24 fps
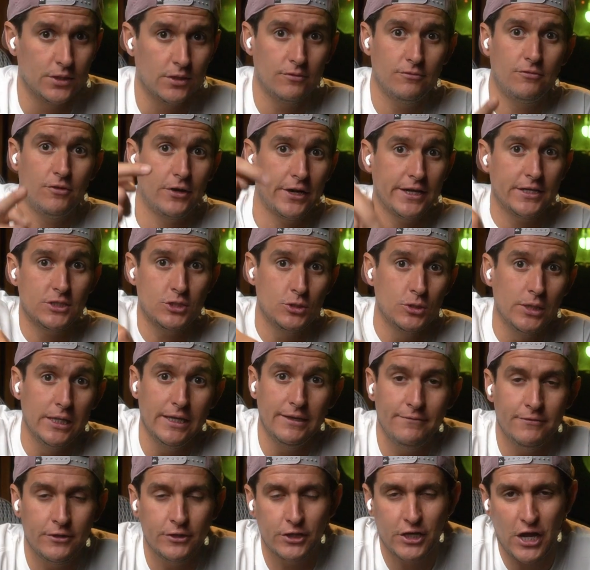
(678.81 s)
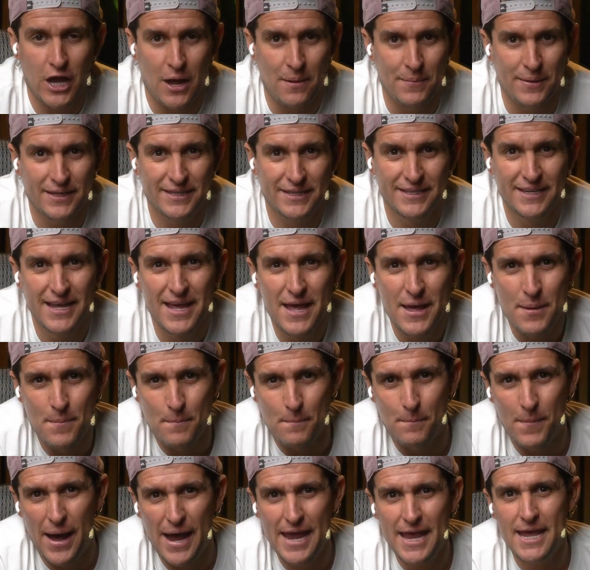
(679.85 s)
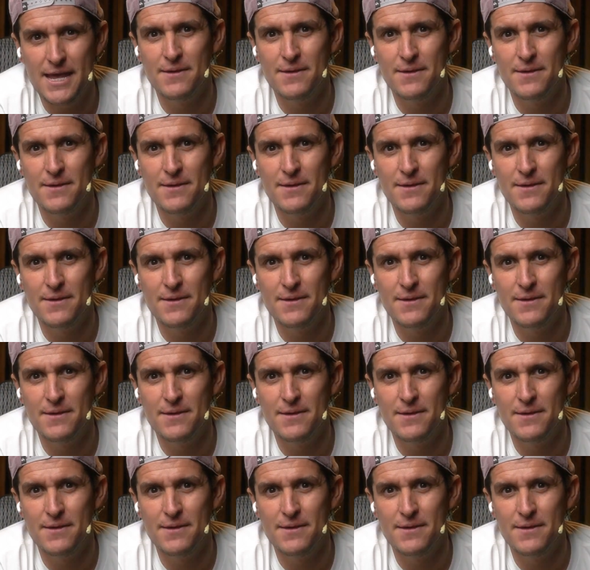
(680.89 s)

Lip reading: Don't forget to leave your comment. Bye.